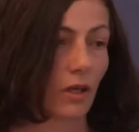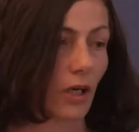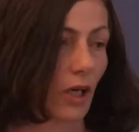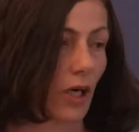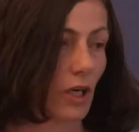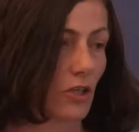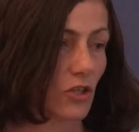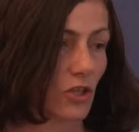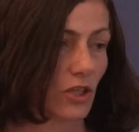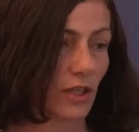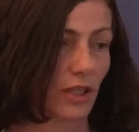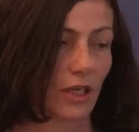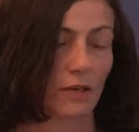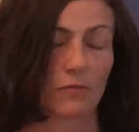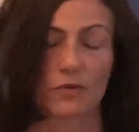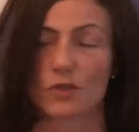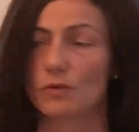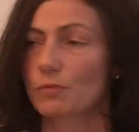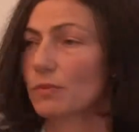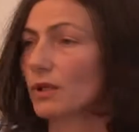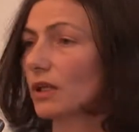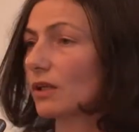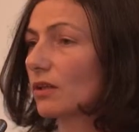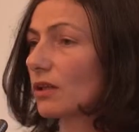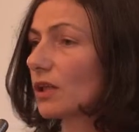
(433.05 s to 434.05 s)
Actually that was
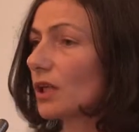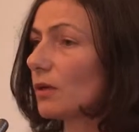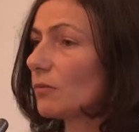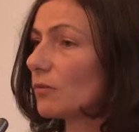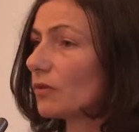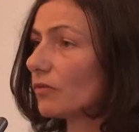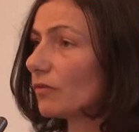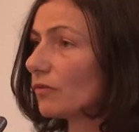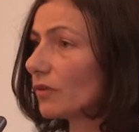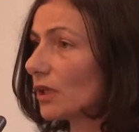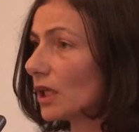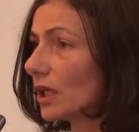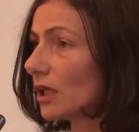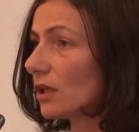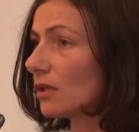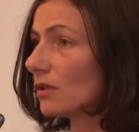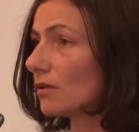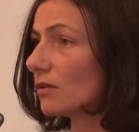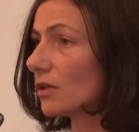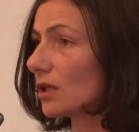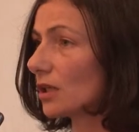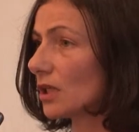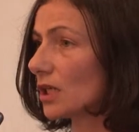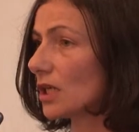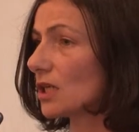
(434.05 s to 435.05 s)
a big theme of
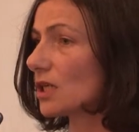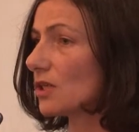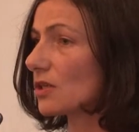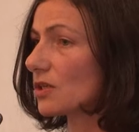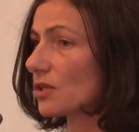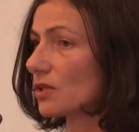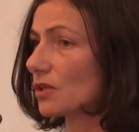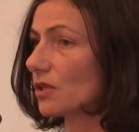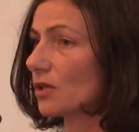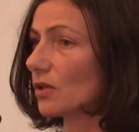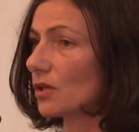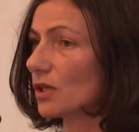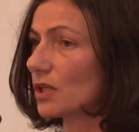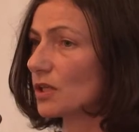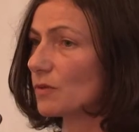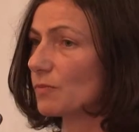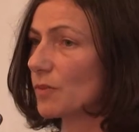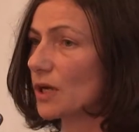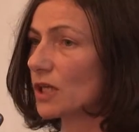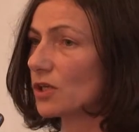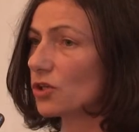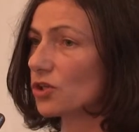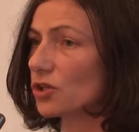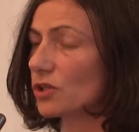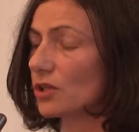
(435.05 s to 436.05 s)
Ian and his
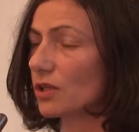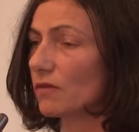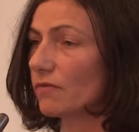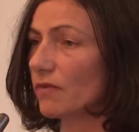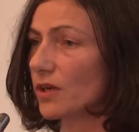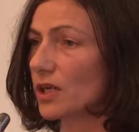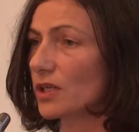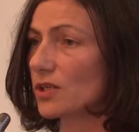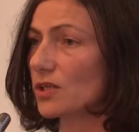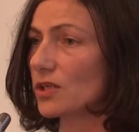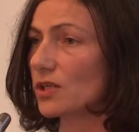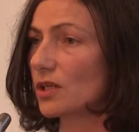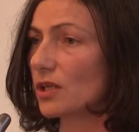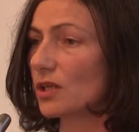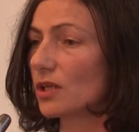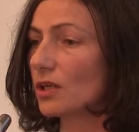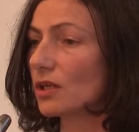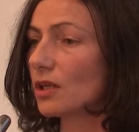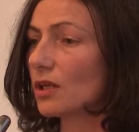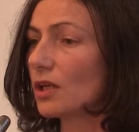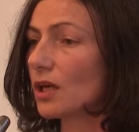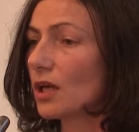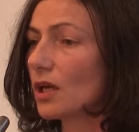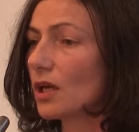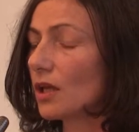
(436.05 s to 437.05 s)
pension investor.
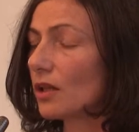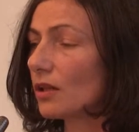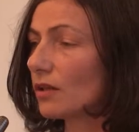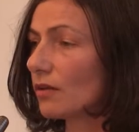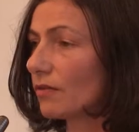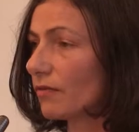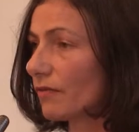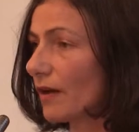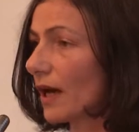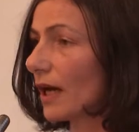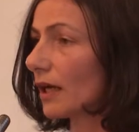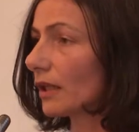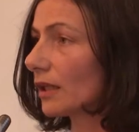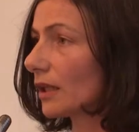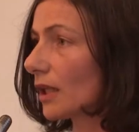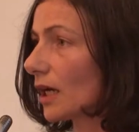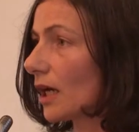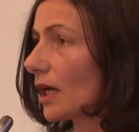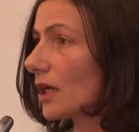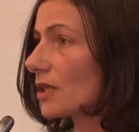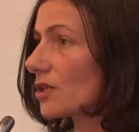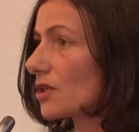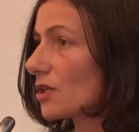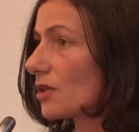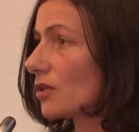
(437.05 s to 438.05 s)
The fact
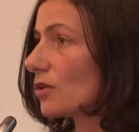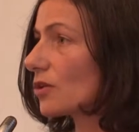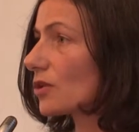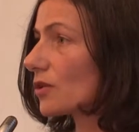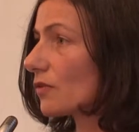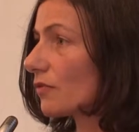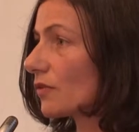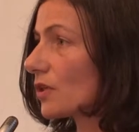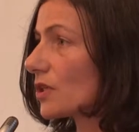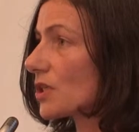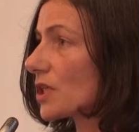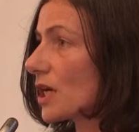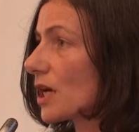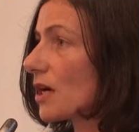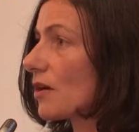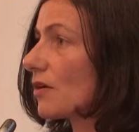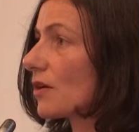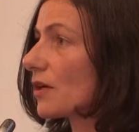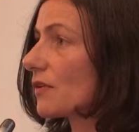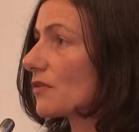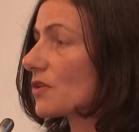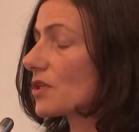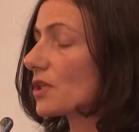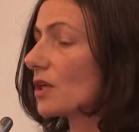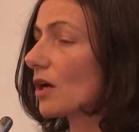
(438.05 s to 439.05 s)
that a lot of the
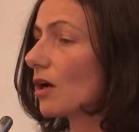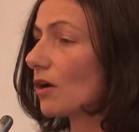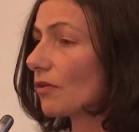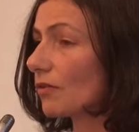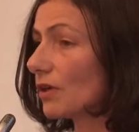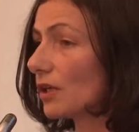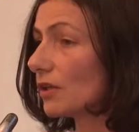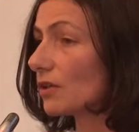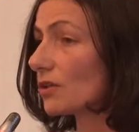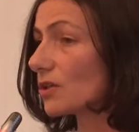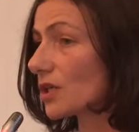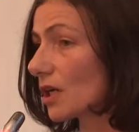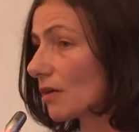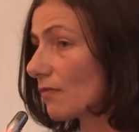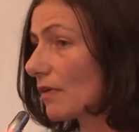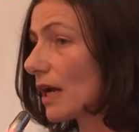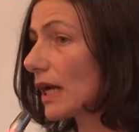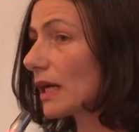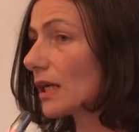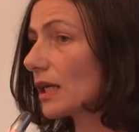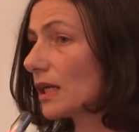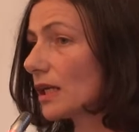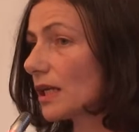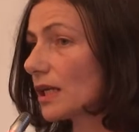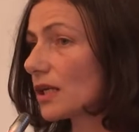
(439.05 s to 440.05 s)
tariffs are either
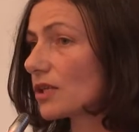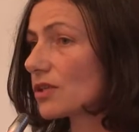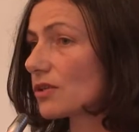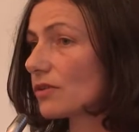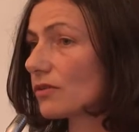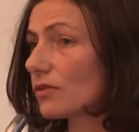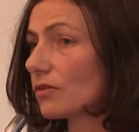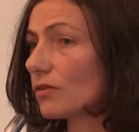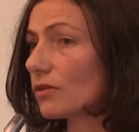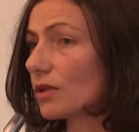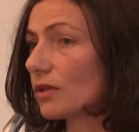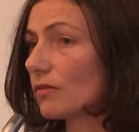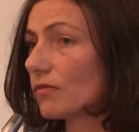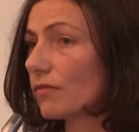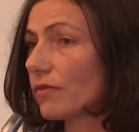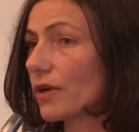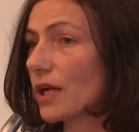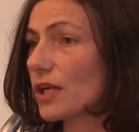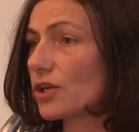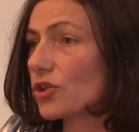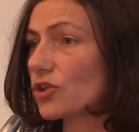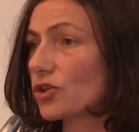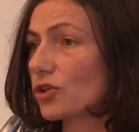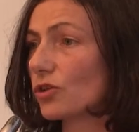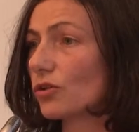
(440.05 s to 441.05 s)
directly linked to
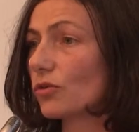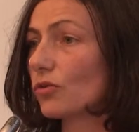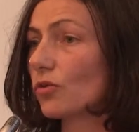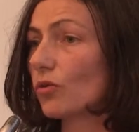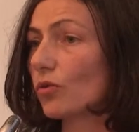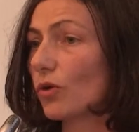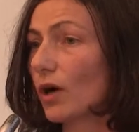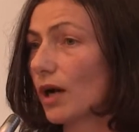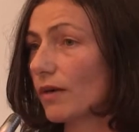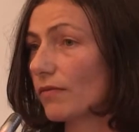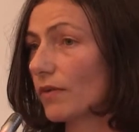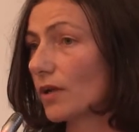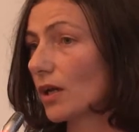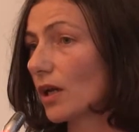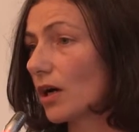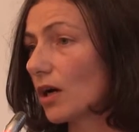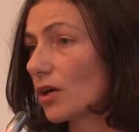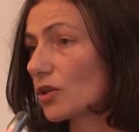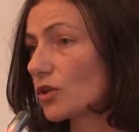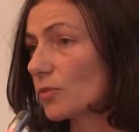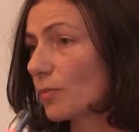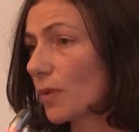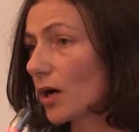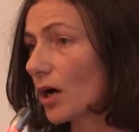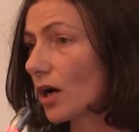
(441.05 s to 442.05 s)
inflation or have a
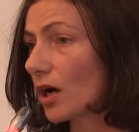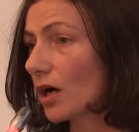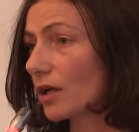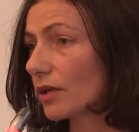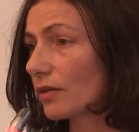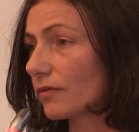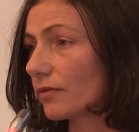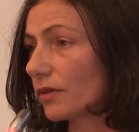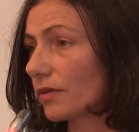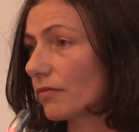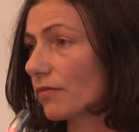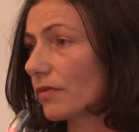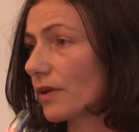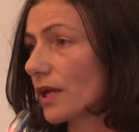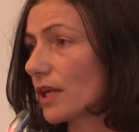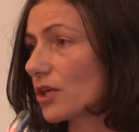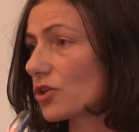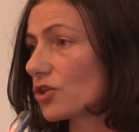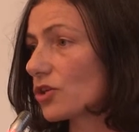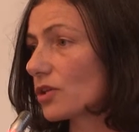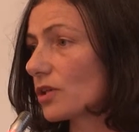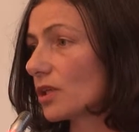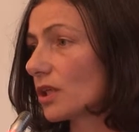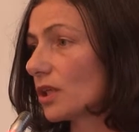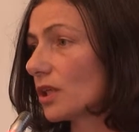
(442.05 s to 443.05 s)
large part of
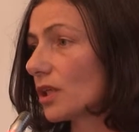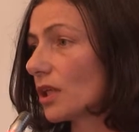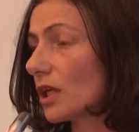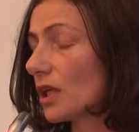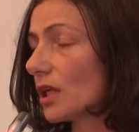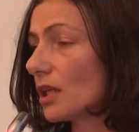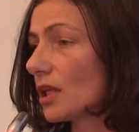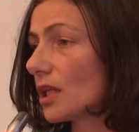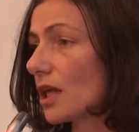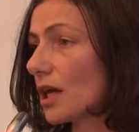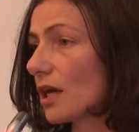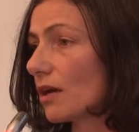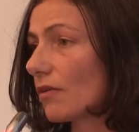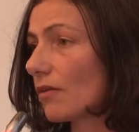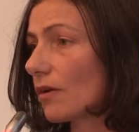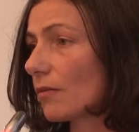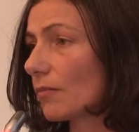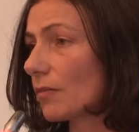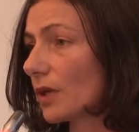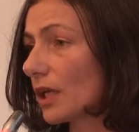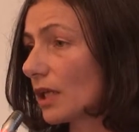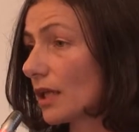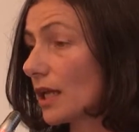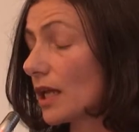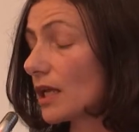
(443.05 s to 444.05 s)
inflation in
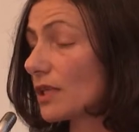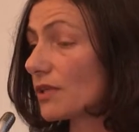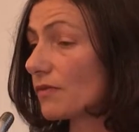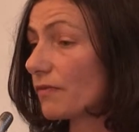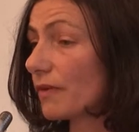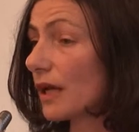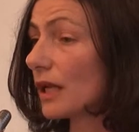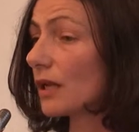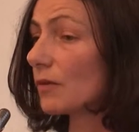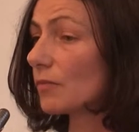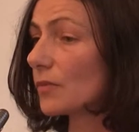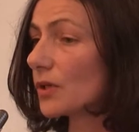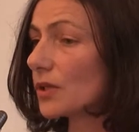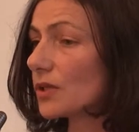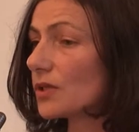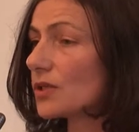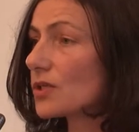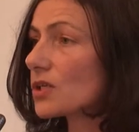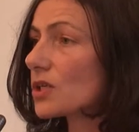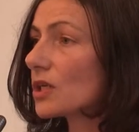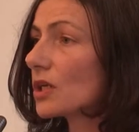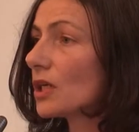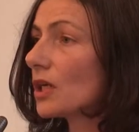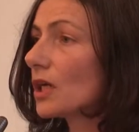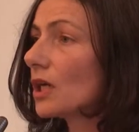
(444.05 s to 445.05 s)
their
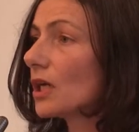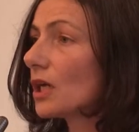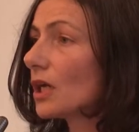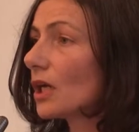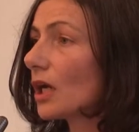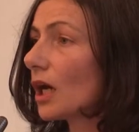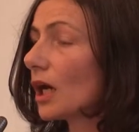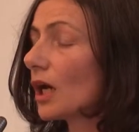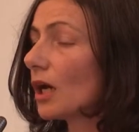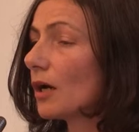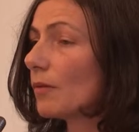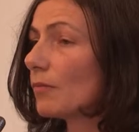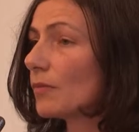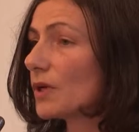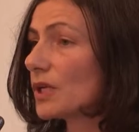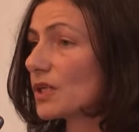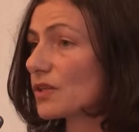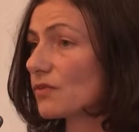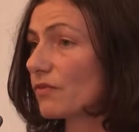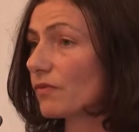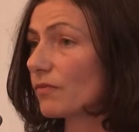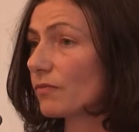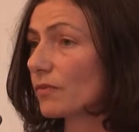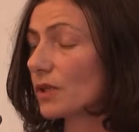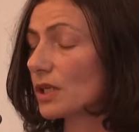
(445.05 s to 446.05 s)
development
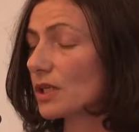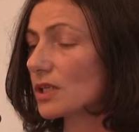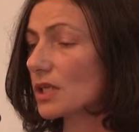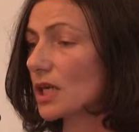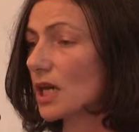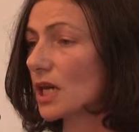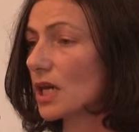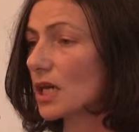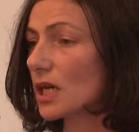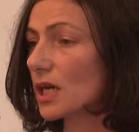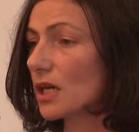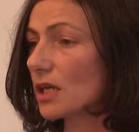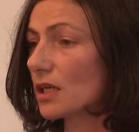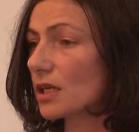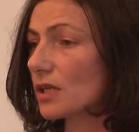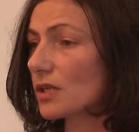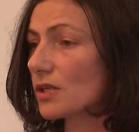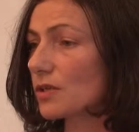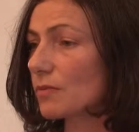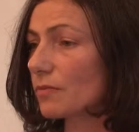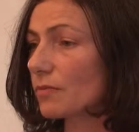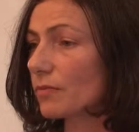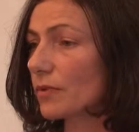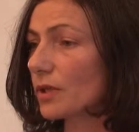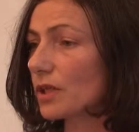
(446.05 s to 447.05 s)
is
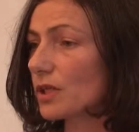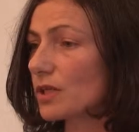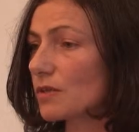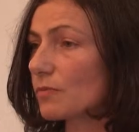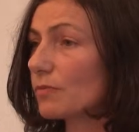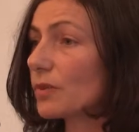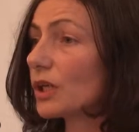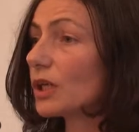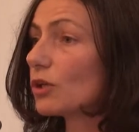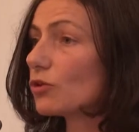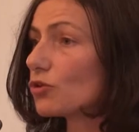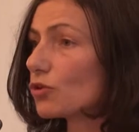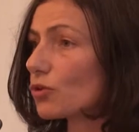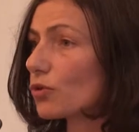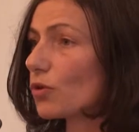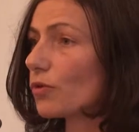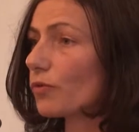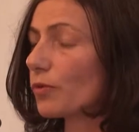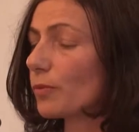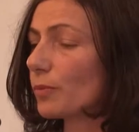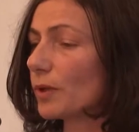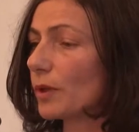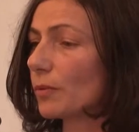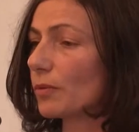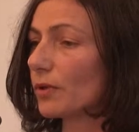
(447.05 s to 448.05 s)
a big
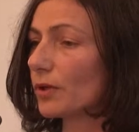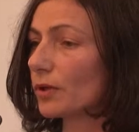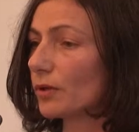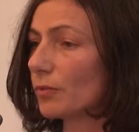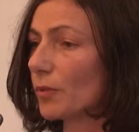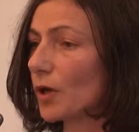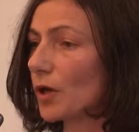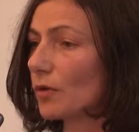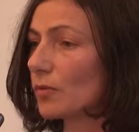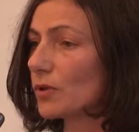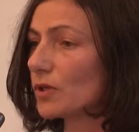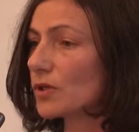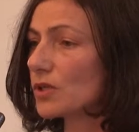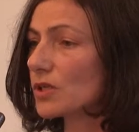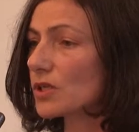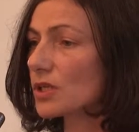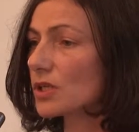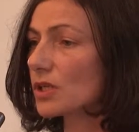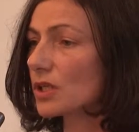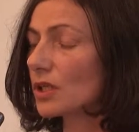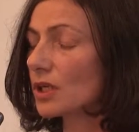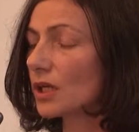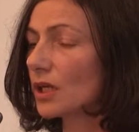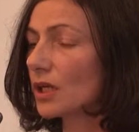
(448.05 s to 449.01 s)
draw for people at the moment.